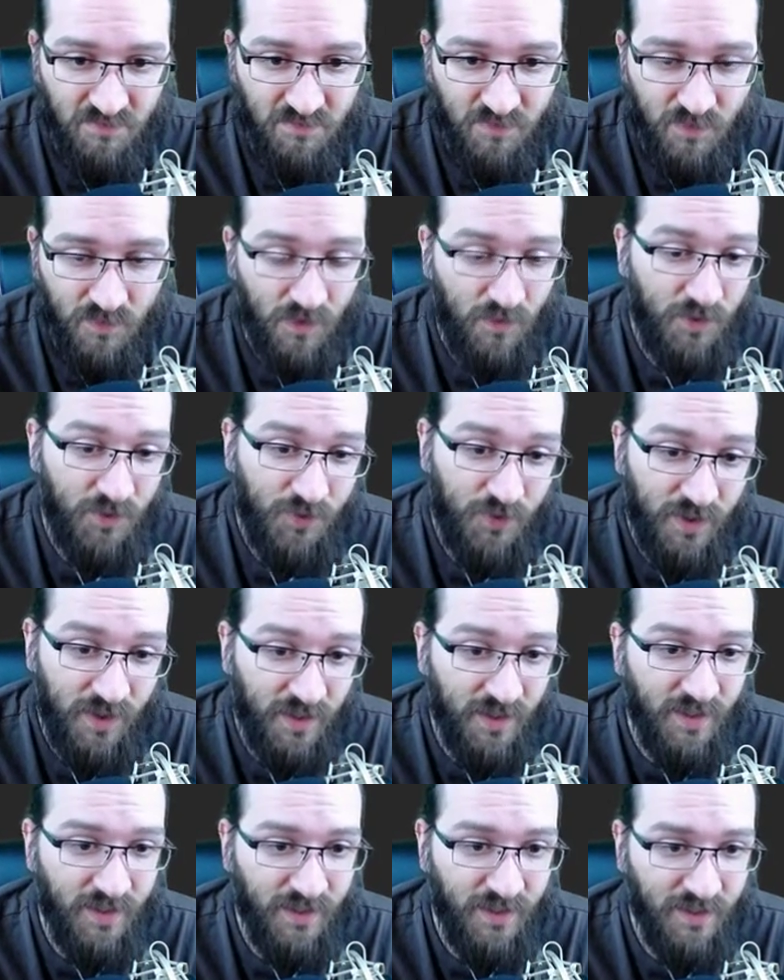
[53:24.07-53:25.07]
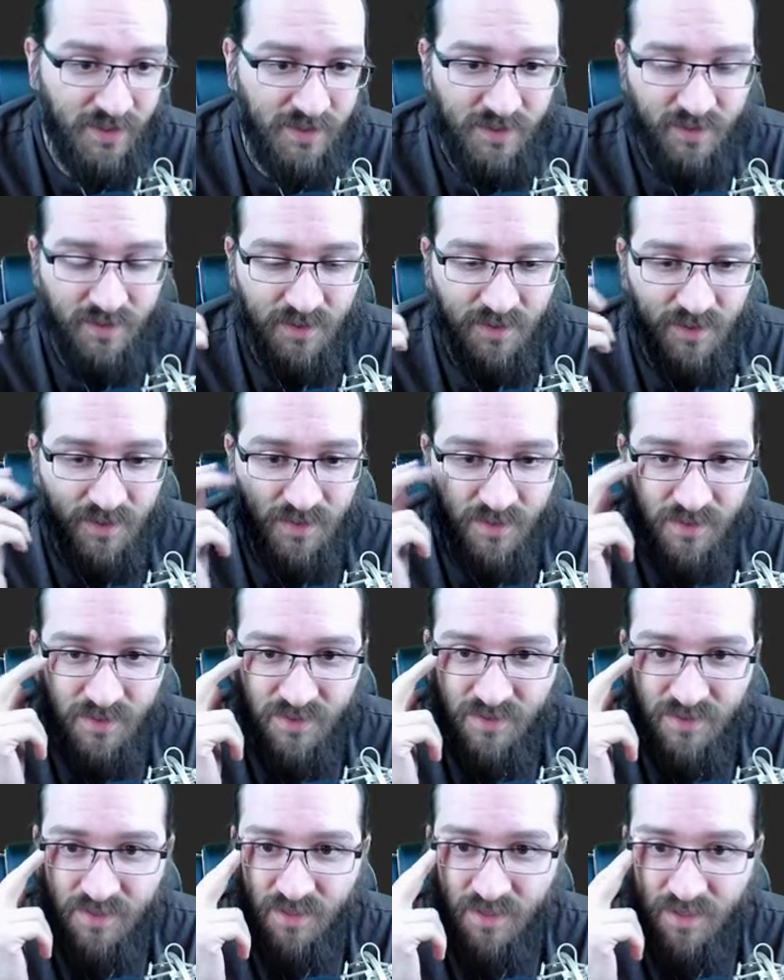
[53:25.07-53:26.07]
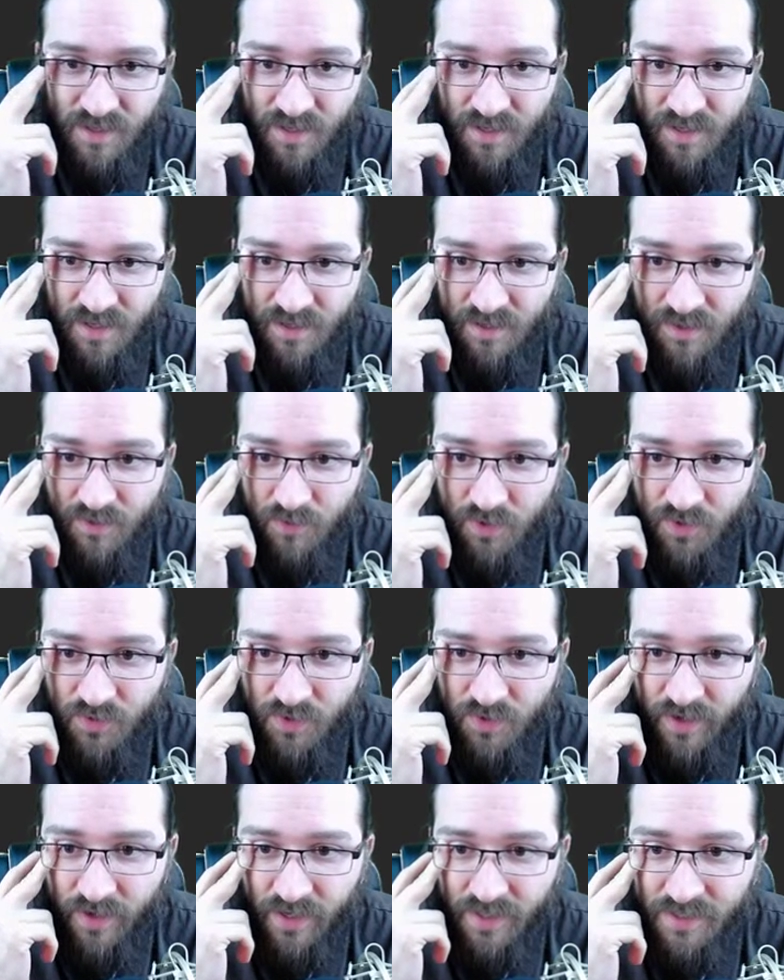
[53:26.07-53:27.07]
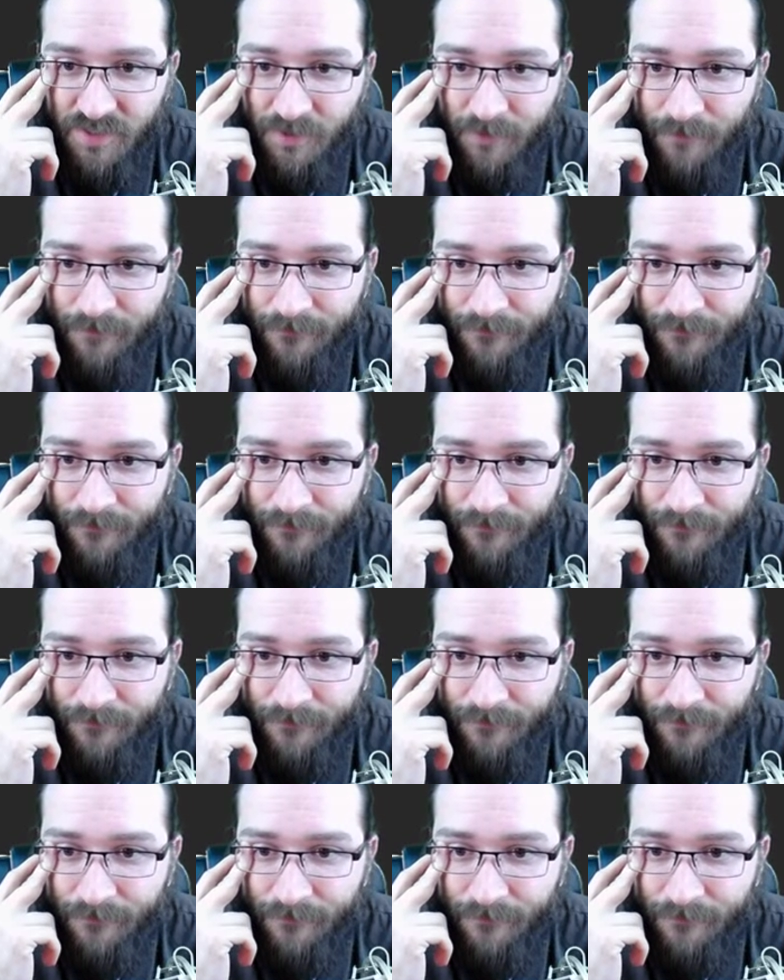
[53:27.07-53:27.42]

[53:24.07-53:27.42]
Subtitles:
well, which one it is which one I write to.